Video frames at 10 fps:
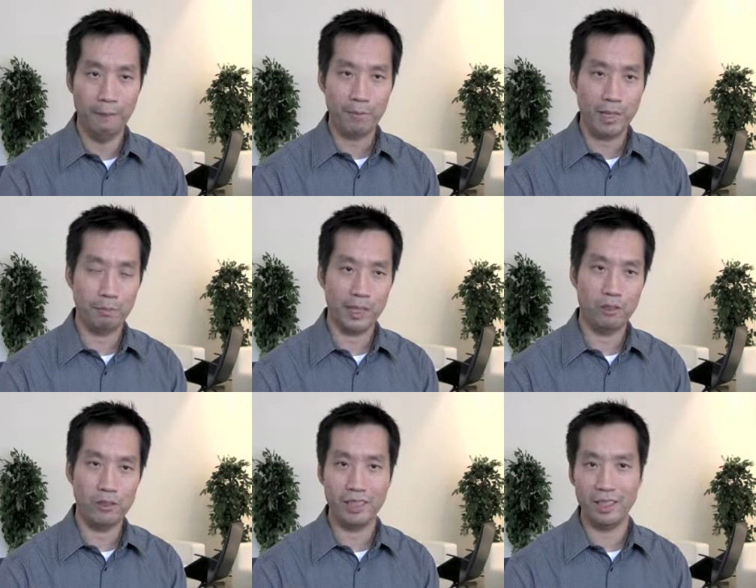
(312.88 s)
And by
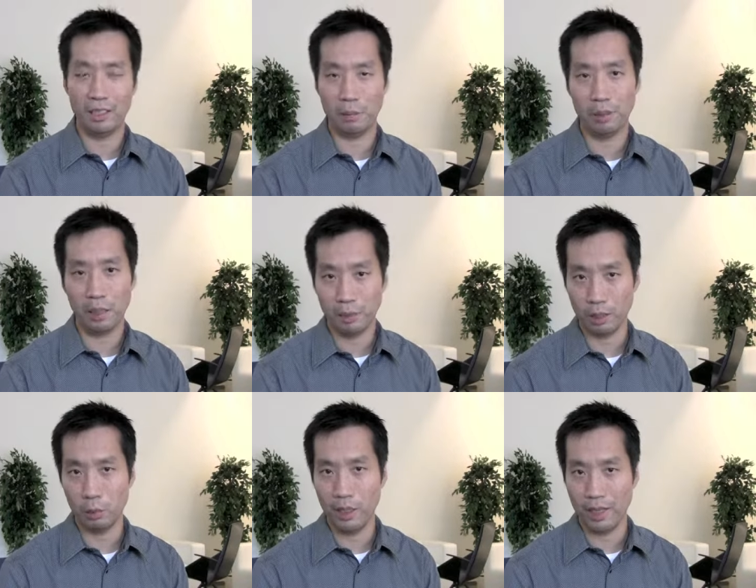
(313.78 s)
doing it in a
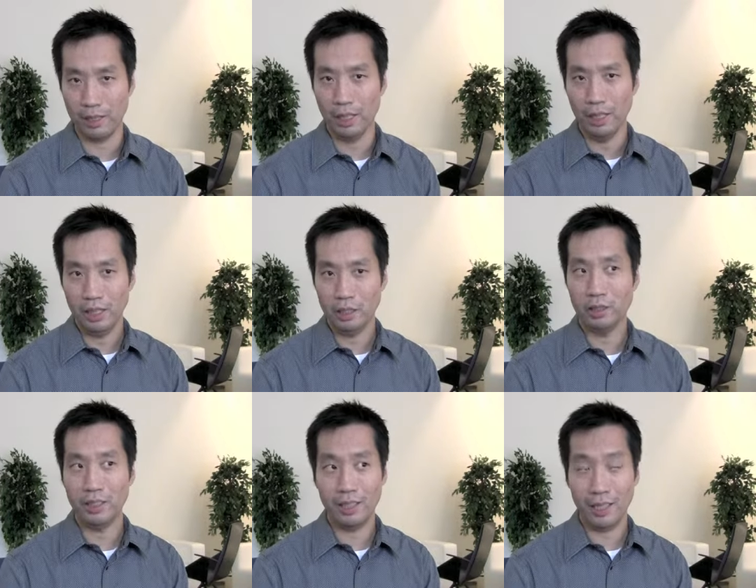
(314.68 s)
public way, you
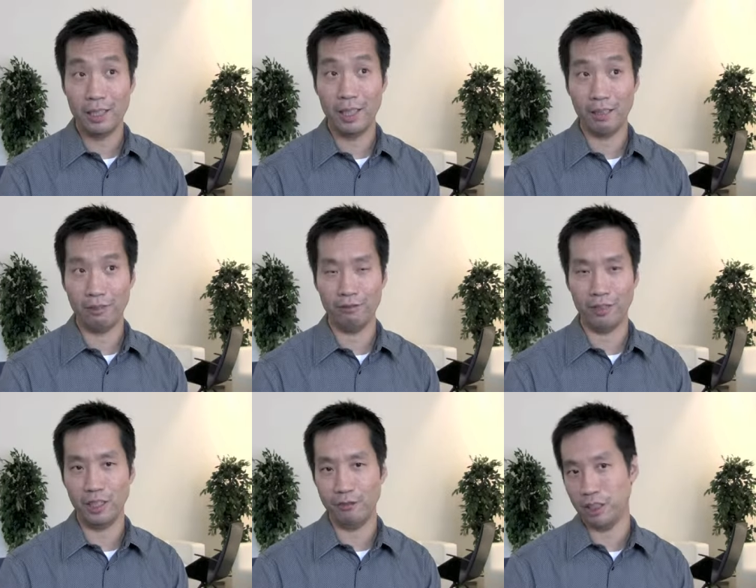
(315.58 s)
can then have a
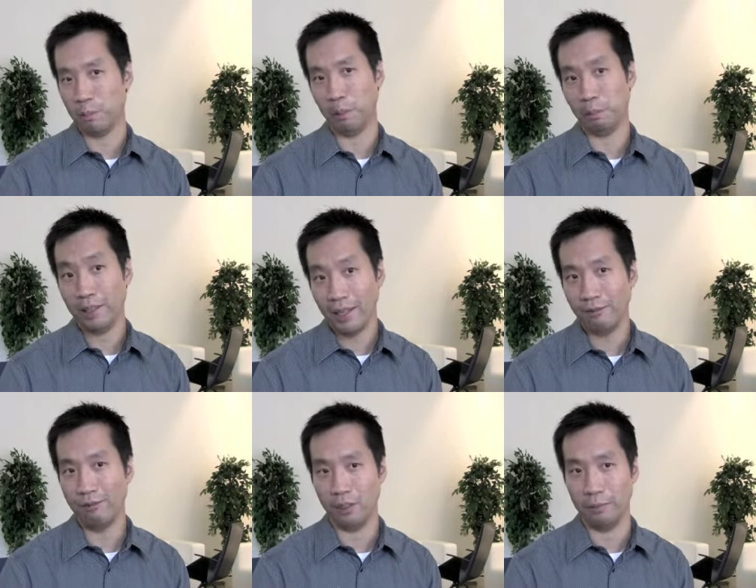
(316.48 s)
very visible
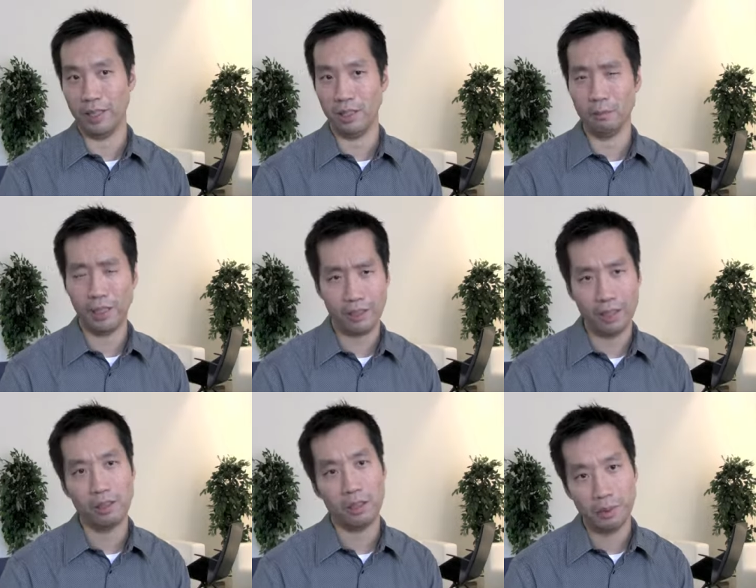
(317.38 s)
platform that you might
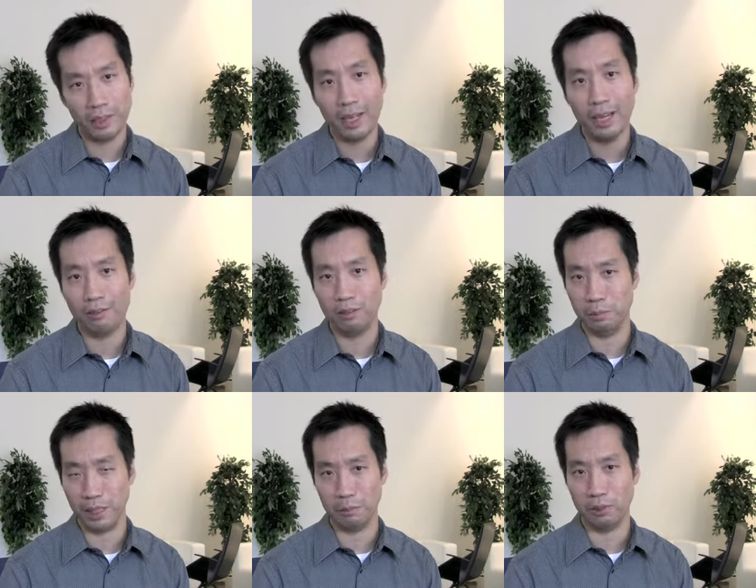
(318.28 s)
not normally have to
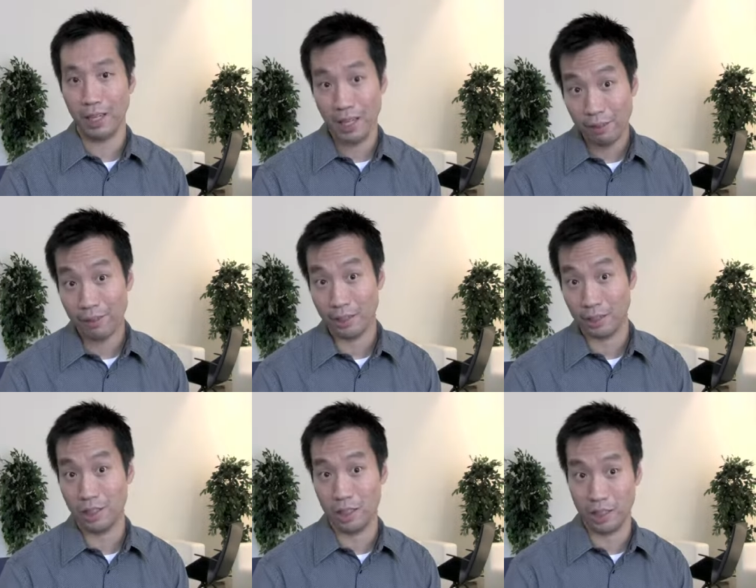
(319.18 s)
be able to have that
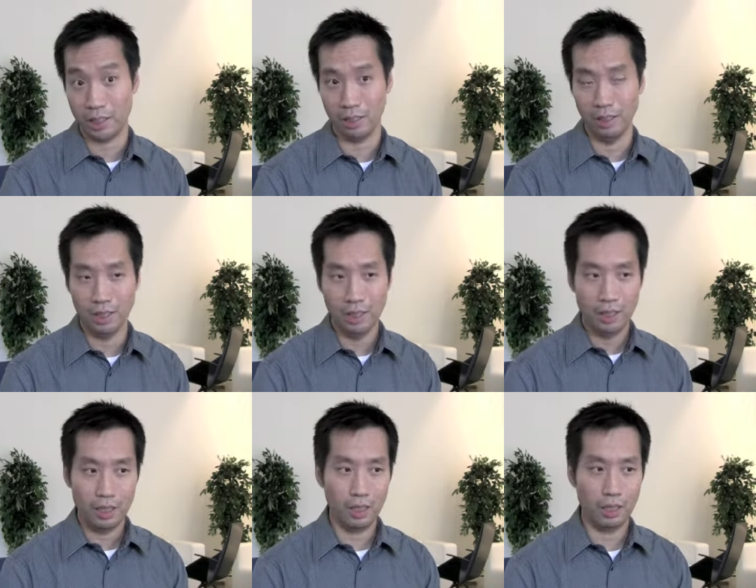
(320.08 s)
discussion.
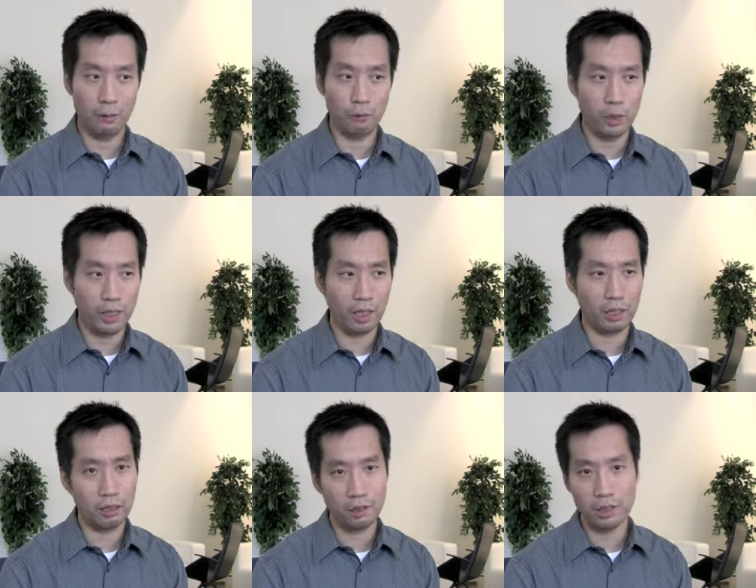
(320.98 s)
We are
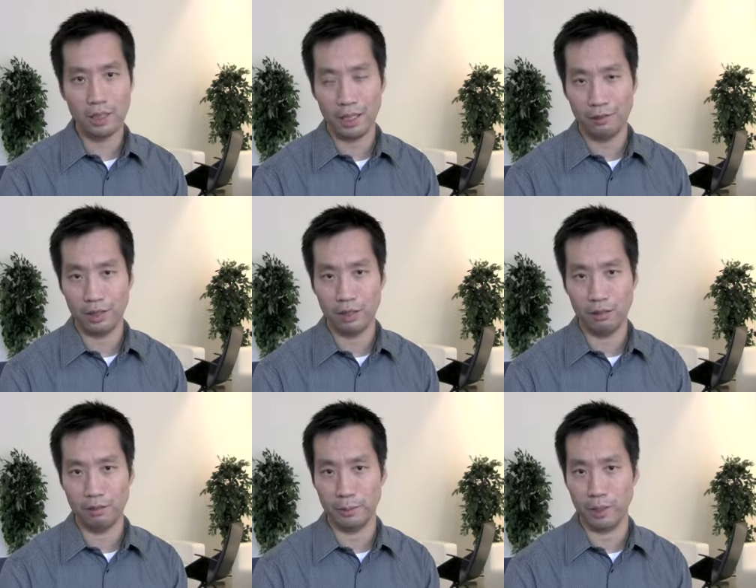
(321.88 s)
close to having
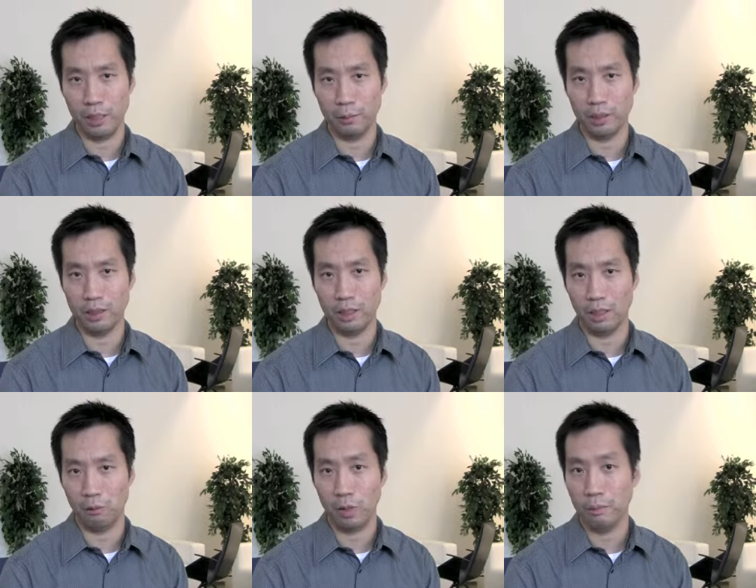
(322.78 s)
almost
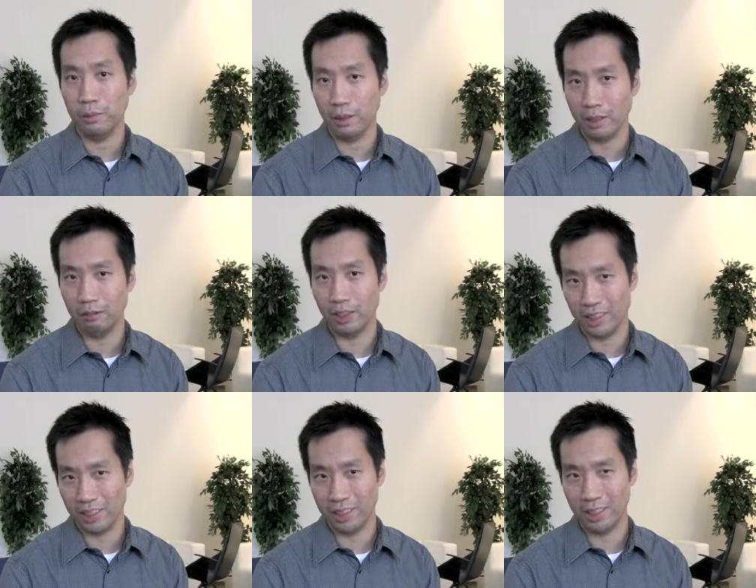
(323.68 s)
1 million
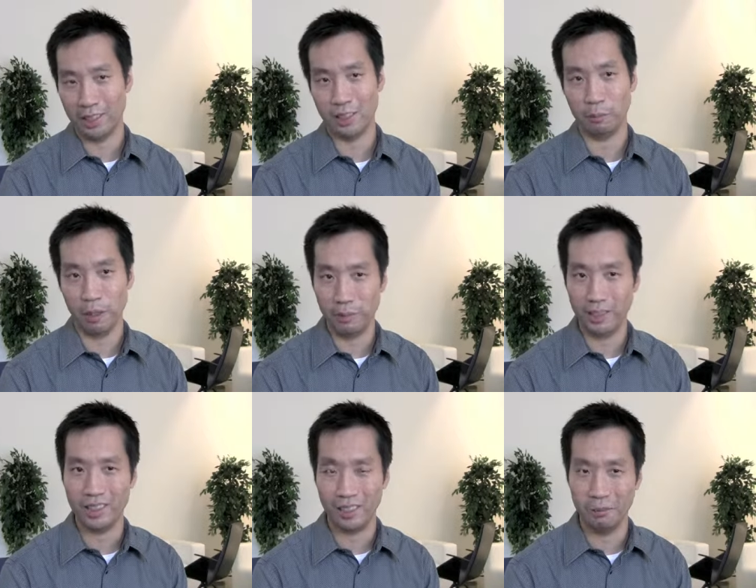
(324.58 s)
visualizations
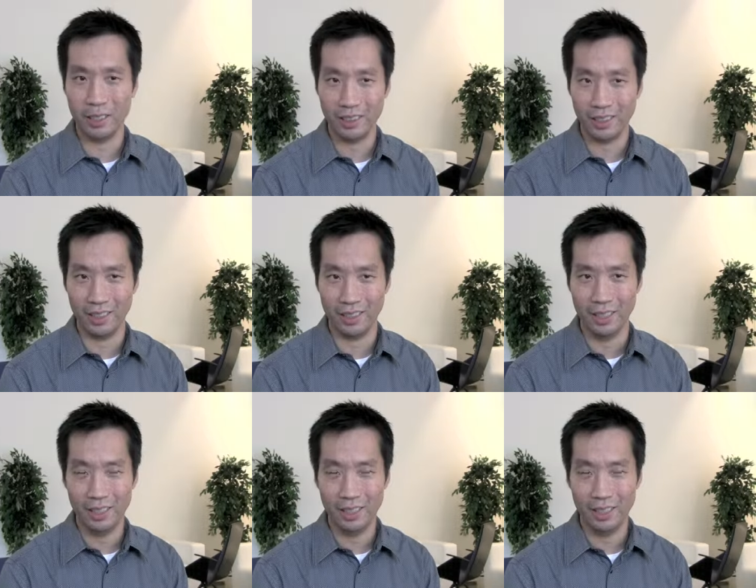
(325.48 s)
published on Many Eyes,